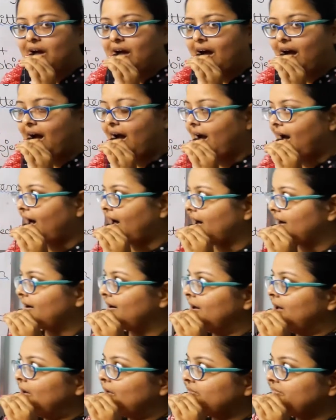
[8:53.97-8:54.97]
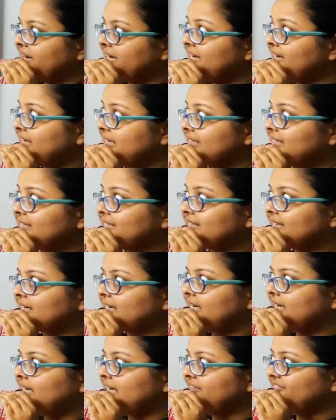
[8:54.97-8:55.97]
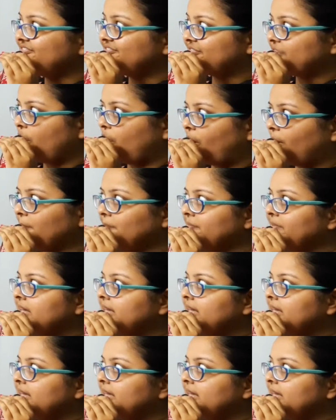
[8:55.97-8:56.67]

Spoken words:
her when it is turning from